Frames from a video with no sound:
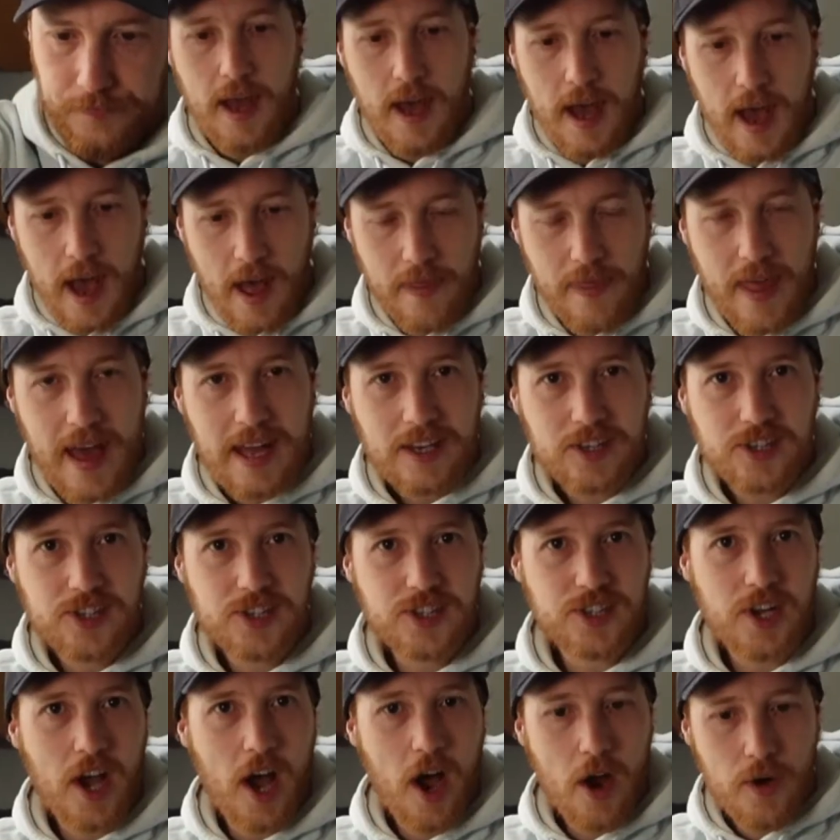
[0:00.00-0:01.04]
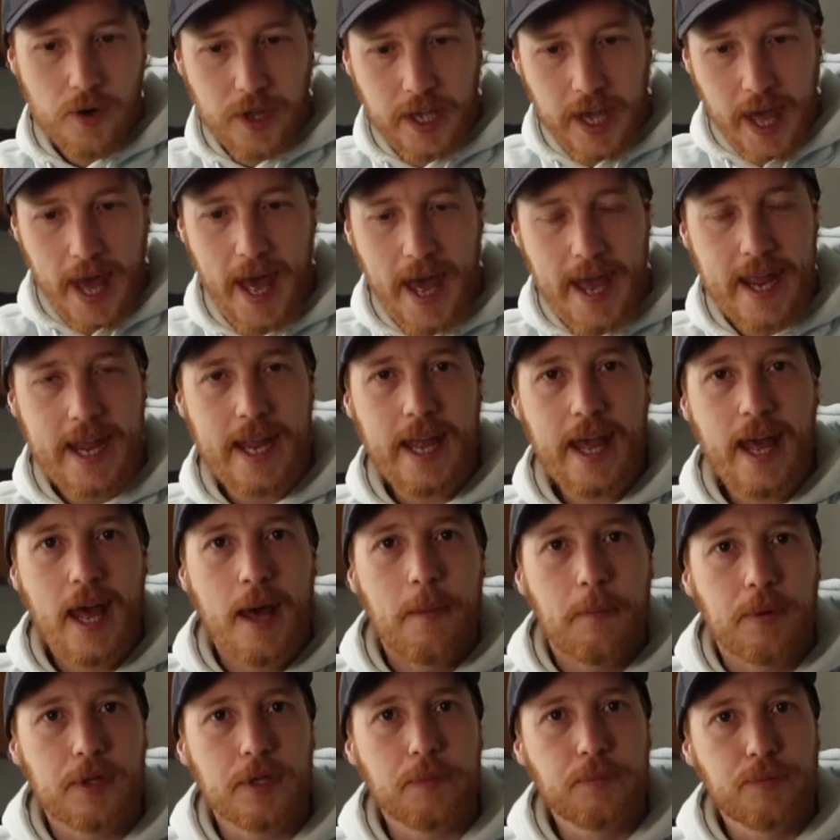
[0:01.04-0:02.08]
And that's okay,
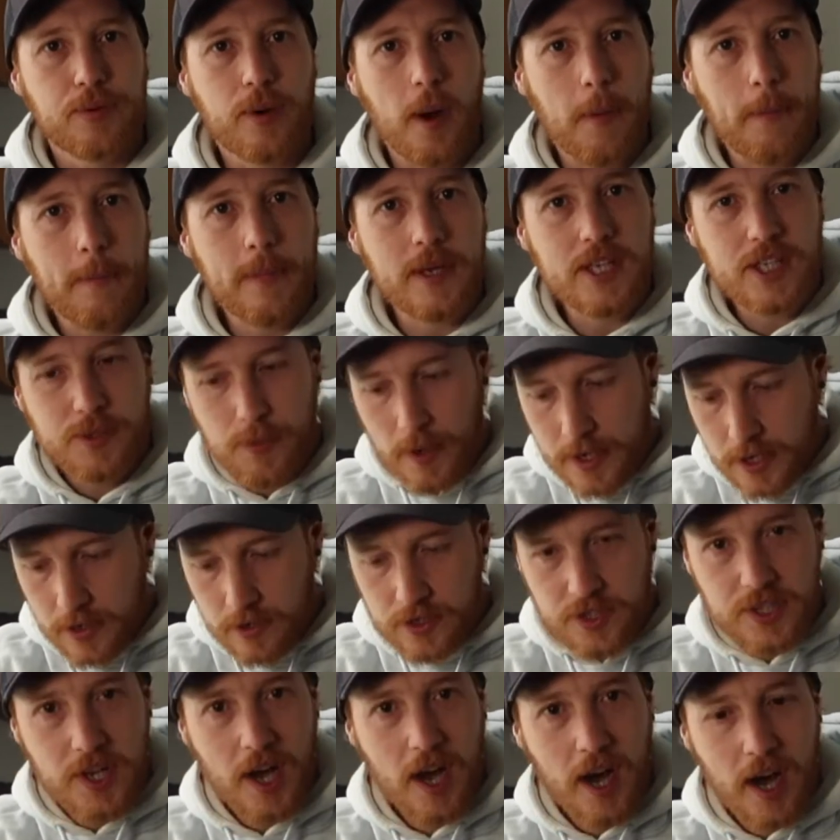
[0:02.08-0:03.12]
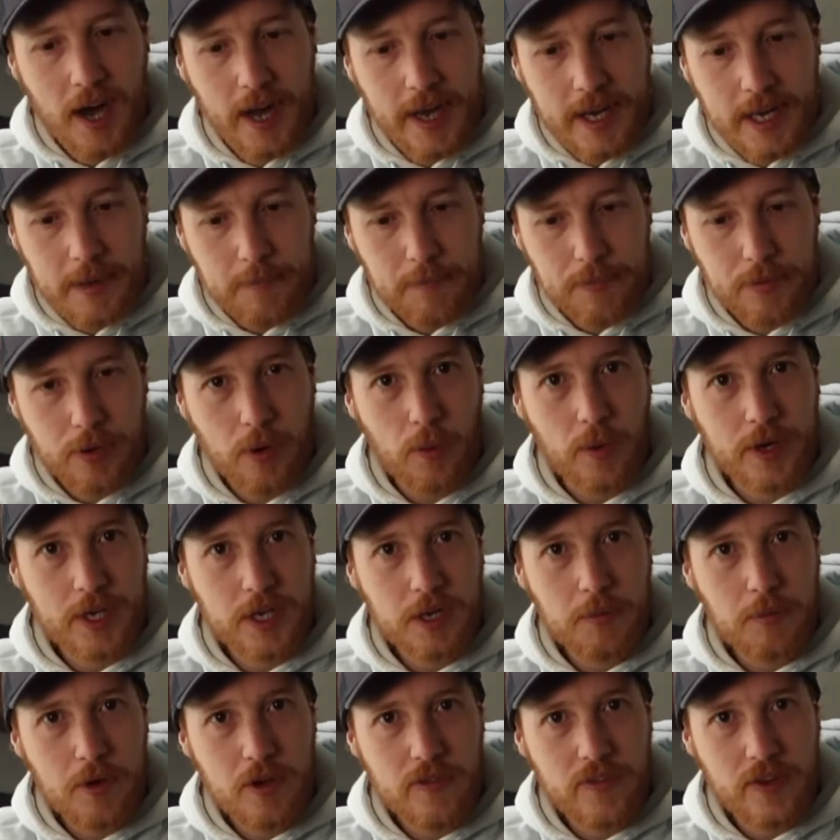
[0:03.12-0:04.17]
but the problem is when you type or when you
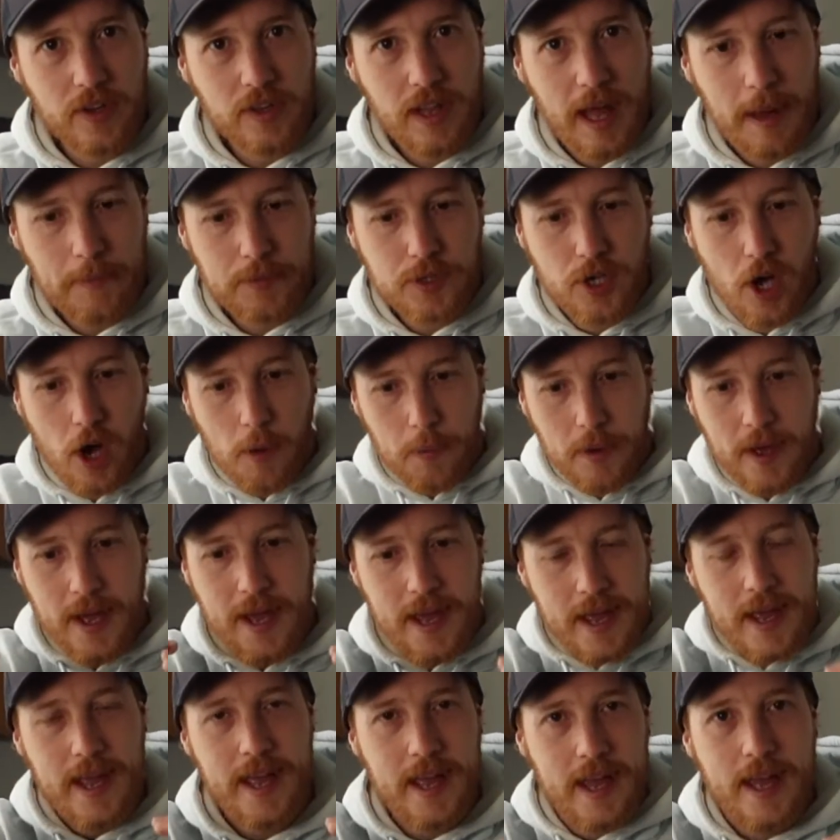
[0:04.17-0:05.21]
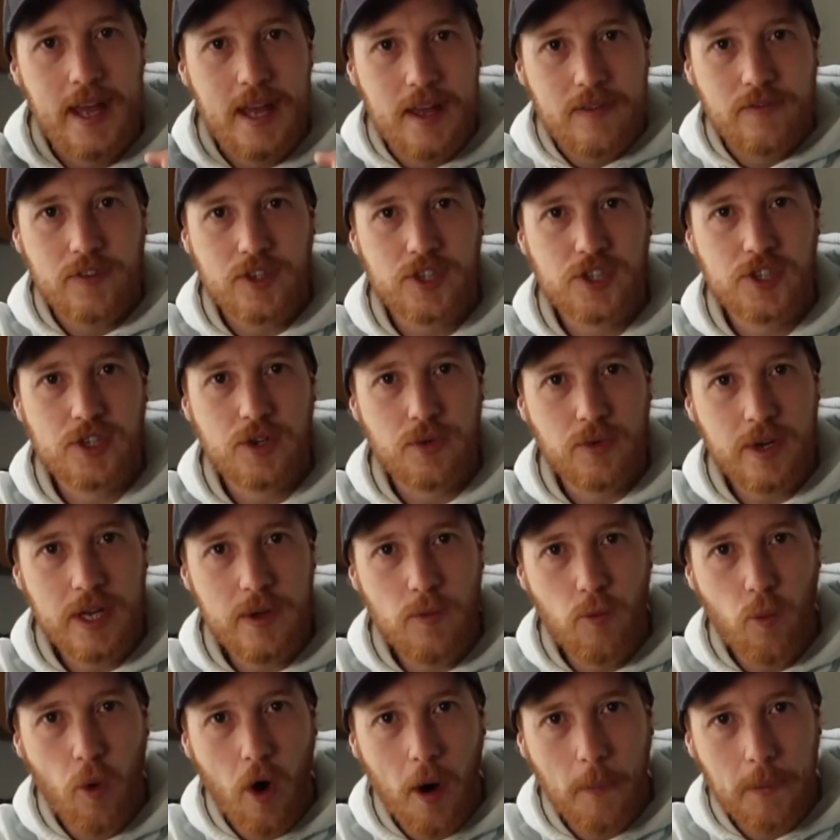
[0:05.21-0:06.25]
move your laptop, the
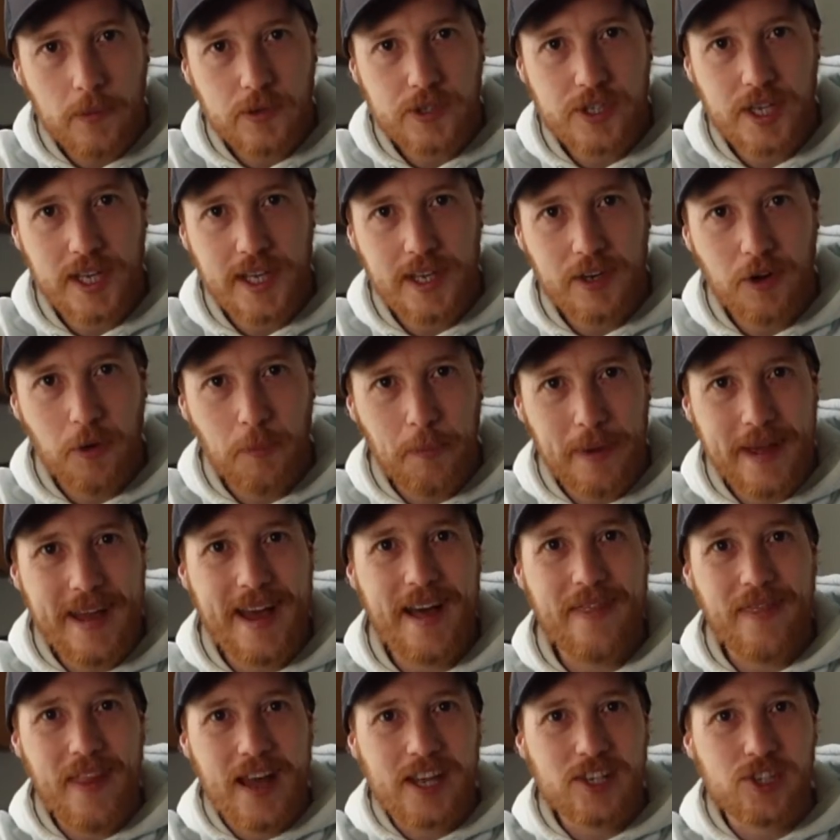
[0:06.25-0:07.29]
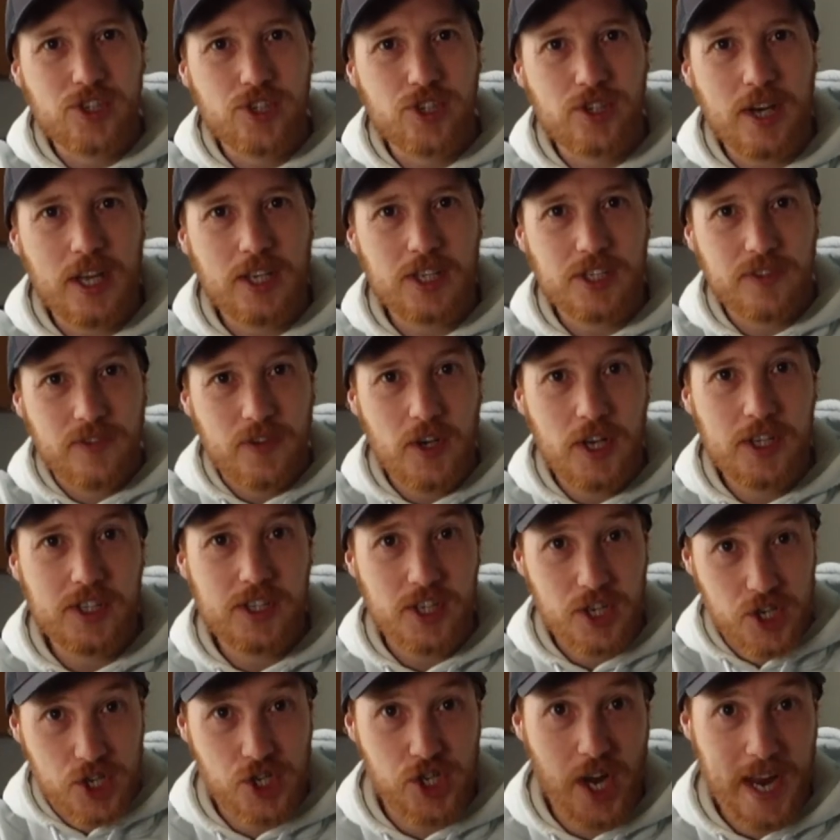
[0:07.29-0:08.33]
screen wobbles a little bit, and that's transferred to
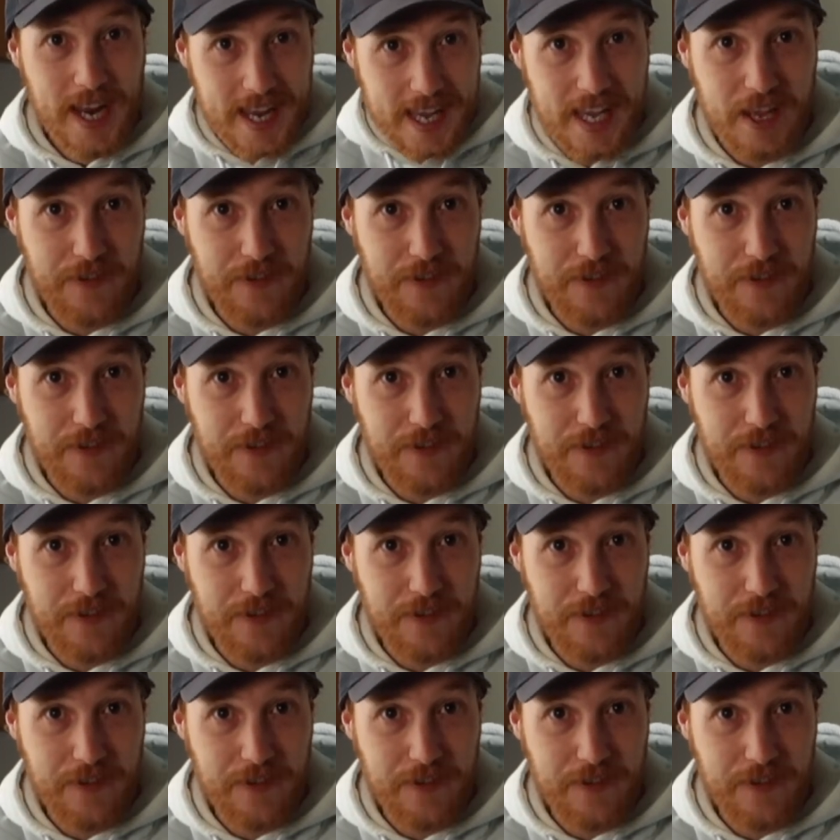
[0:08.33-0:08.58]
shaky